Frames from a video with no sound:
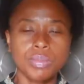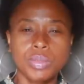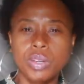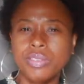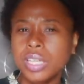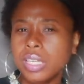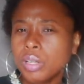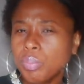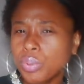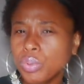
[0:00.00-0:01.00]
You ever get in
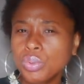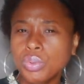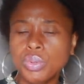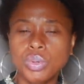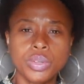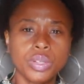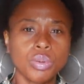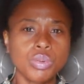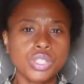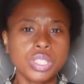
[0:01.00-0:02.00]
a pool or the
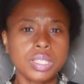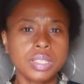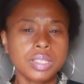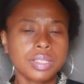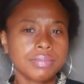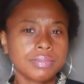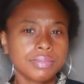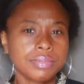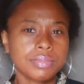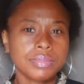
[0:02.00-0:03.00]
ocean,
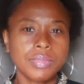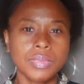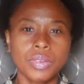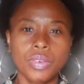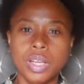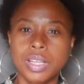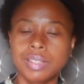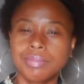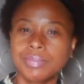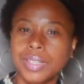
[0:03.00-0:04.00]
right?
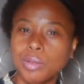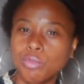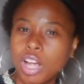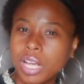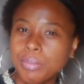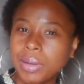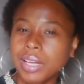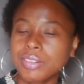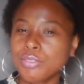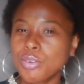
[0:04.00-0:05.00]
And I'm rocking
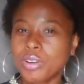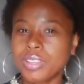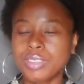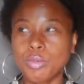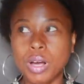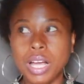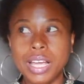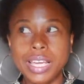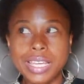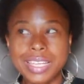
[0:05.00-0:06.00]
back and forth.
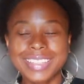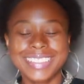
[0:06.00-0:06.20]
Why?